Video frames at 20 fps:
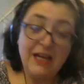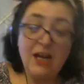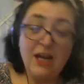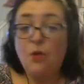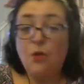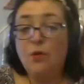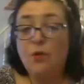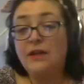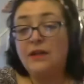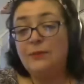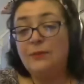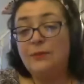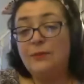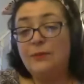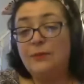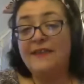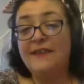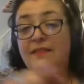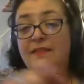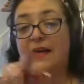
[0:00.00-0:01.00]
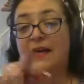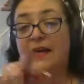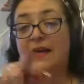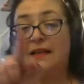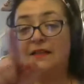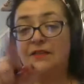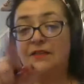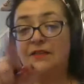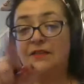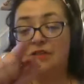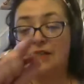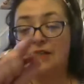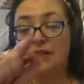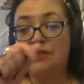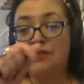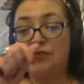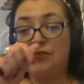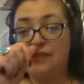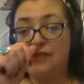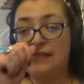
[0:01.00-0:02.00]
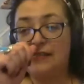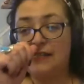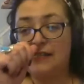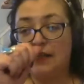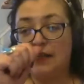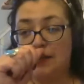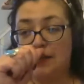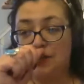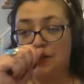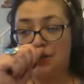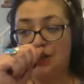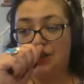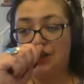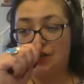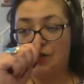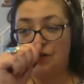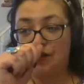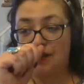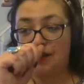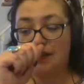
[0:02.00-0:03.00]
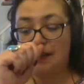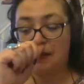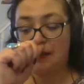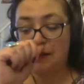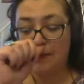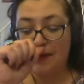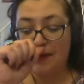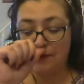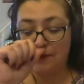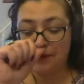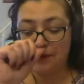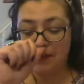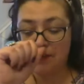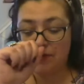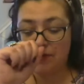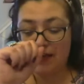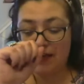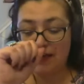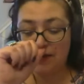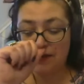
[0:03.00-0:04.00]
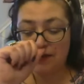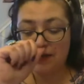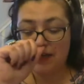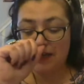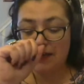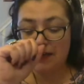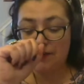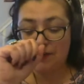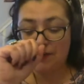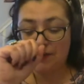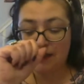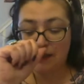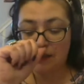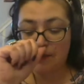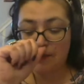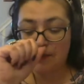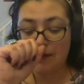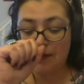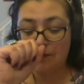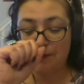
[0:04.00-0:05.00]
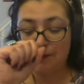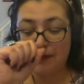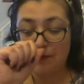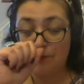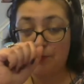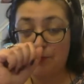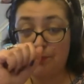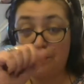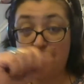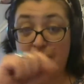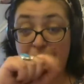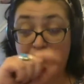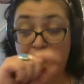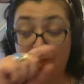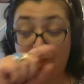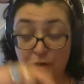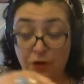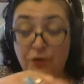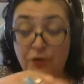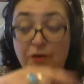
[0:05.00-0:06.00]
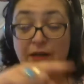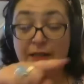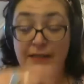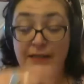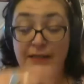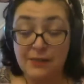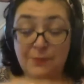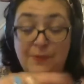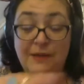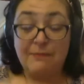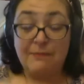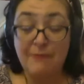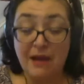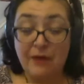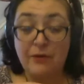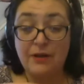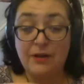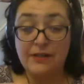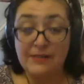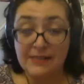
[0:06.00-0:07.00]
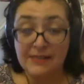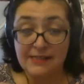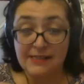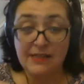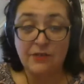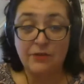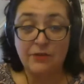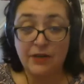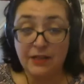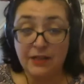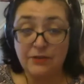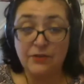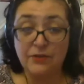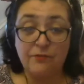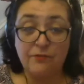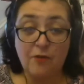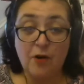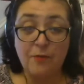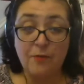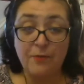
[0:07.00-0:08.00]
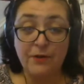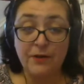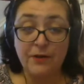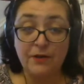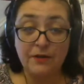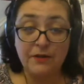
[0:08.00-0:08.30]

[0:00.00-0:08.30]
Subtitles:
Well, within that, just interestingly, she does think about Tyrion and thinks about preferring to be married to Tyrion than Robert.